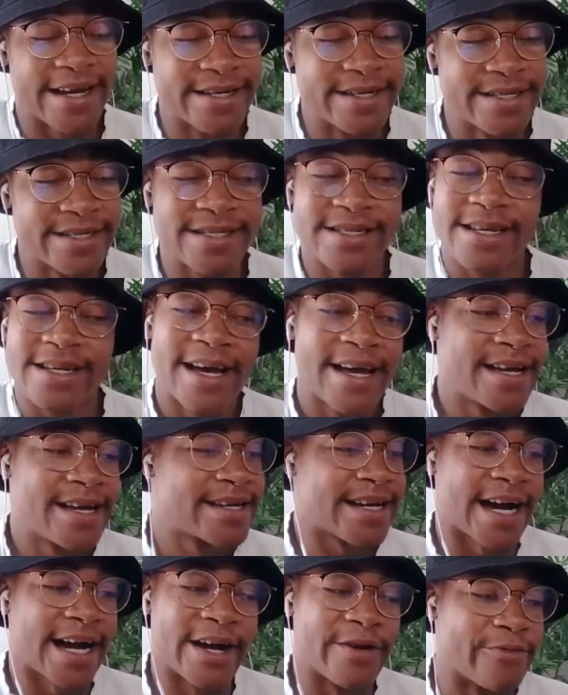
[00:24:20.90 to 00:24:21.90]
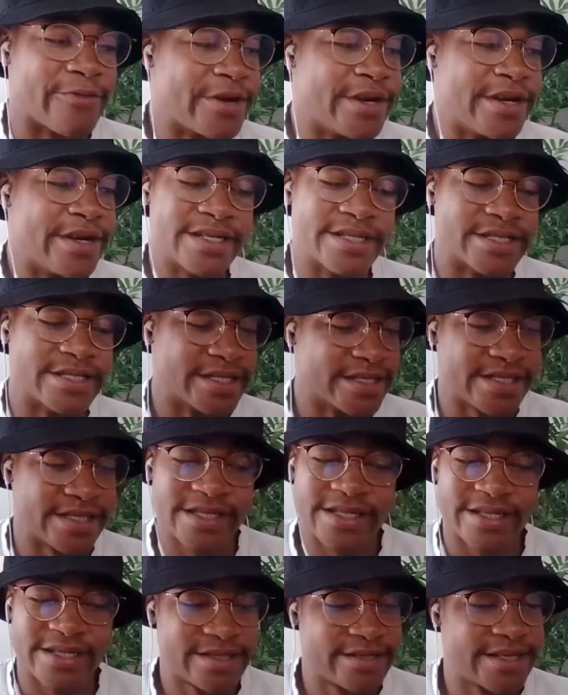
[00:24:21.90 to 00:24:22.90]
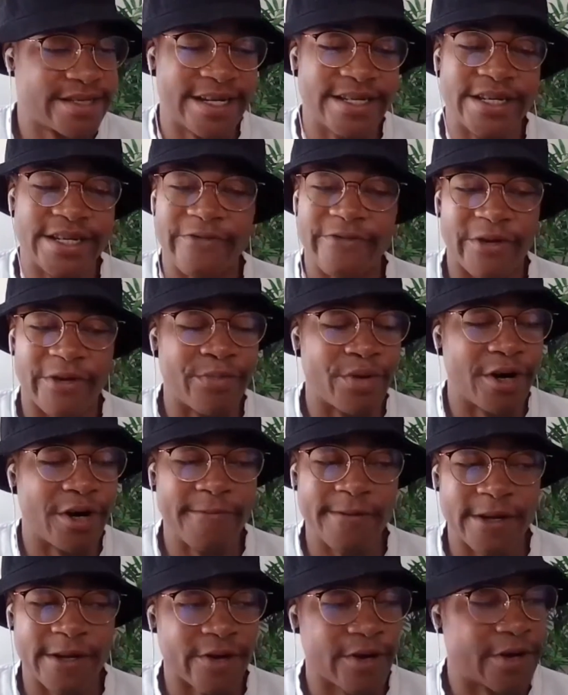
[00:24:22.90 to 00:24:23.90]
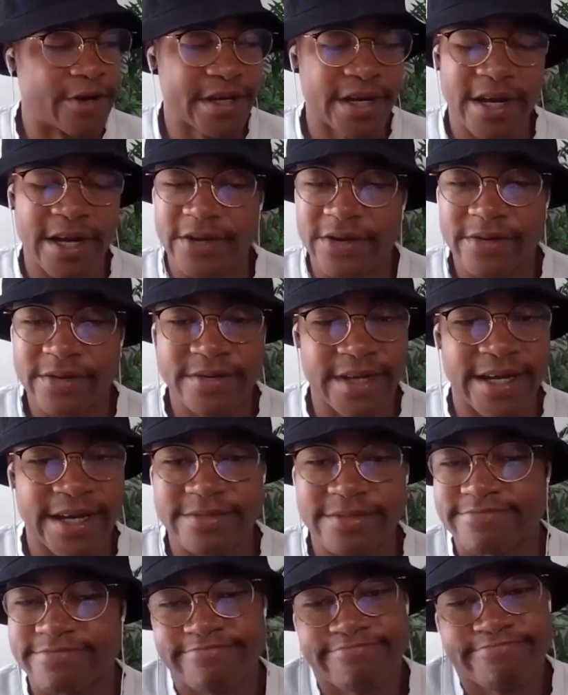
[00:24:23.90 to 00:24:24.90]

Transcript: is, Kyrie is just a different ball player altogether. Like